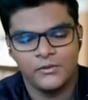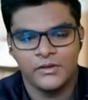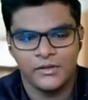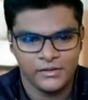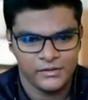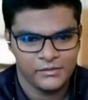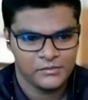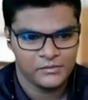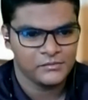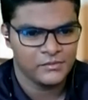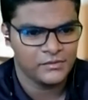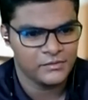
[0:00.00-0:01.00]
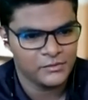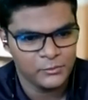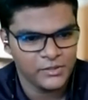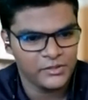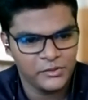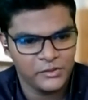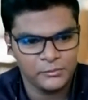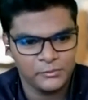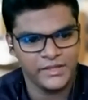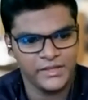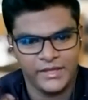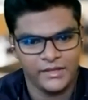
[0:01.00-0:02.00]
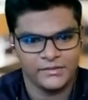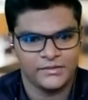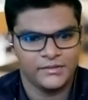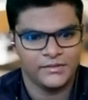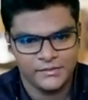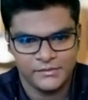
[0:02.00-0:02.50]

Okay. So what are you working as?